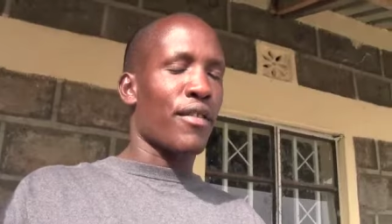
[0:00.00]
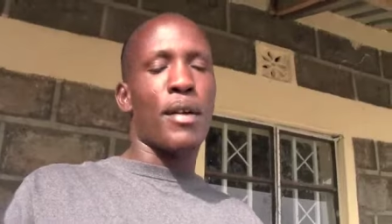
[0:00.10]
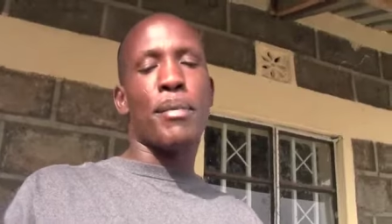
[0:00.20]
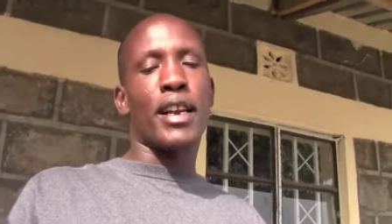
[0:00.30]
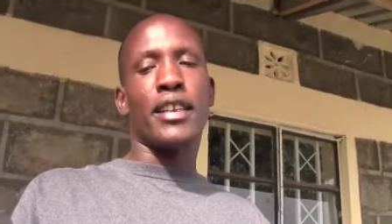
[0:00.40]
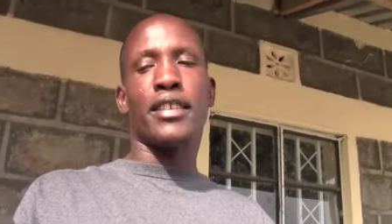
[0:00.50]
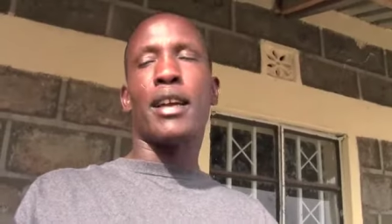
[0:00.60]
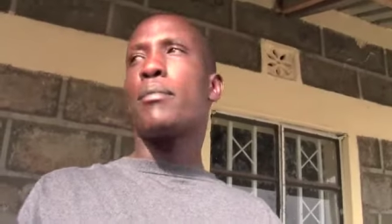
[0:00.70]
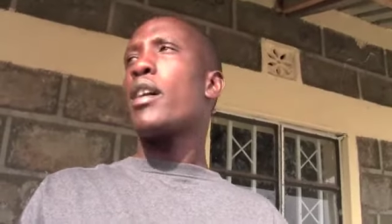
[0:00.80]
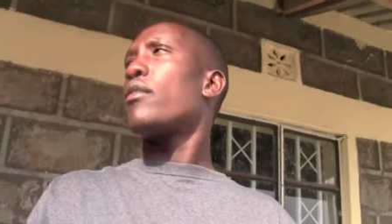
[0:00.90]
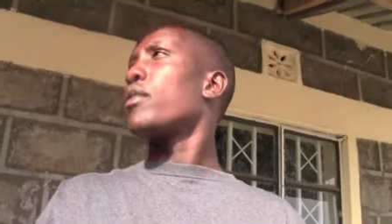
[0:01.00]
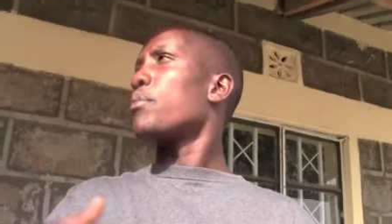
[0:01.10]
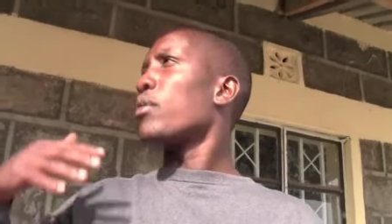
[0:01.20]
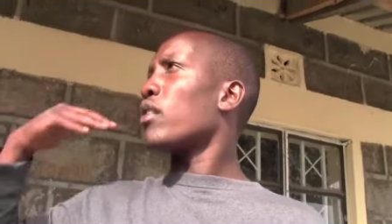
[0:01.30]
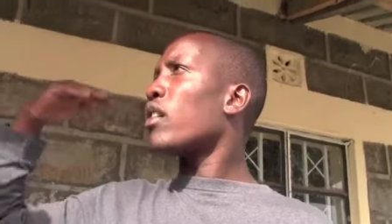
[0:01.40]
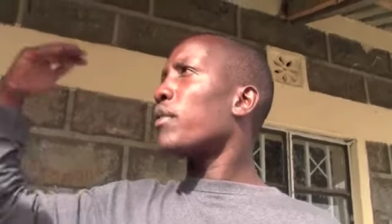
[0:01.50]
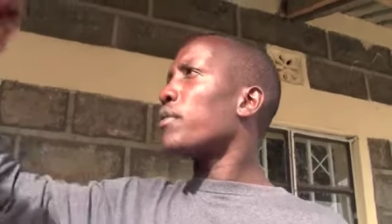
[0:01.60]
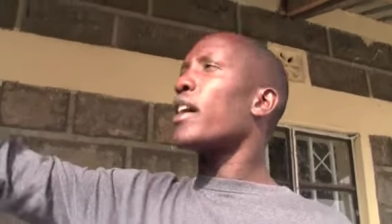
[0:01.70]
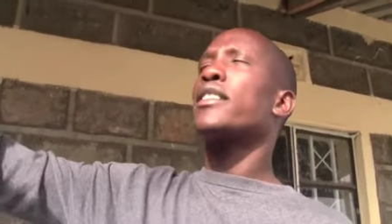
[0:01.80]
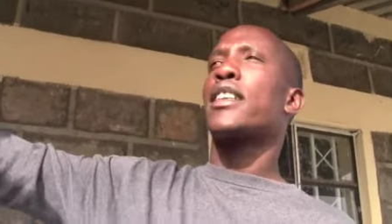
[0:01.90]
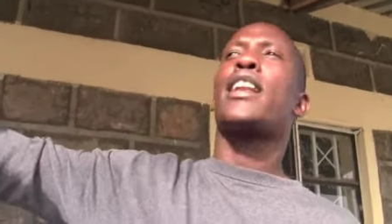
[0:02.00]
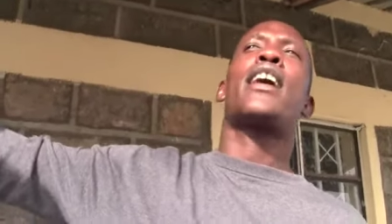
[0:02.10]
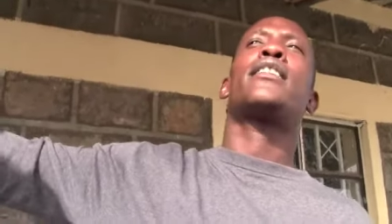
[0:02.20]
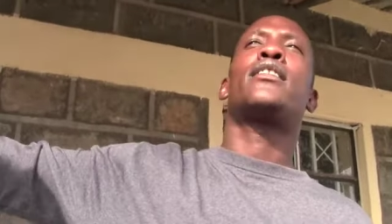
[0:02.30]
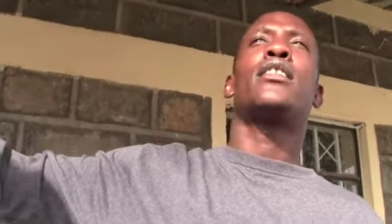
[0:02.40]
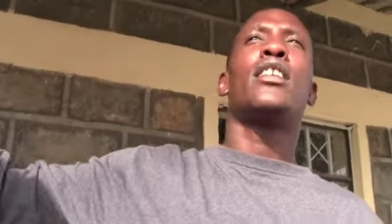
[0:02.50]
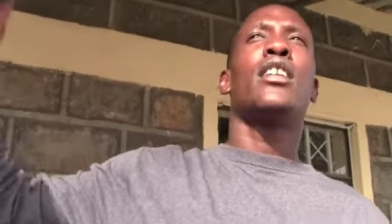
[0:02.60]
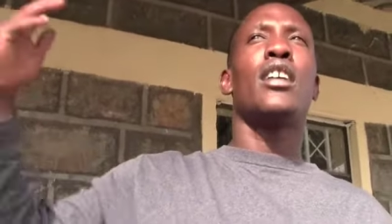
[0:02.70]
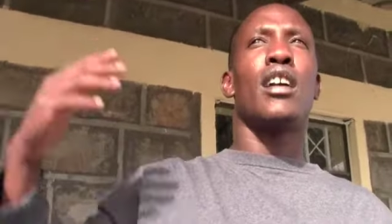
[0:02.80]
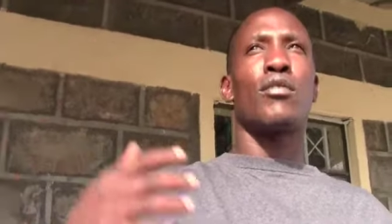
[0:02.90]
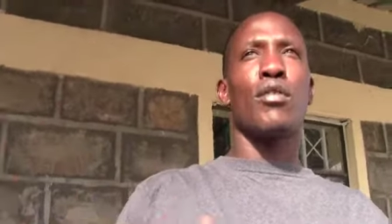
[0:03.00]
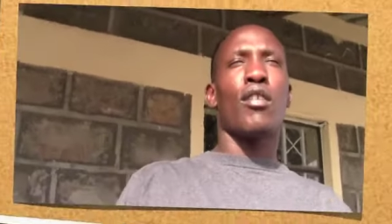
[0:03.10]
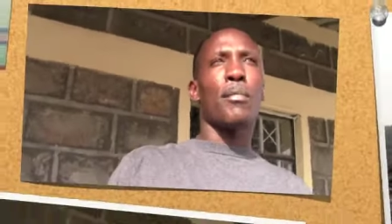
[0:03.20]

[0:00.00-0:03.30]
November December we build our first class and we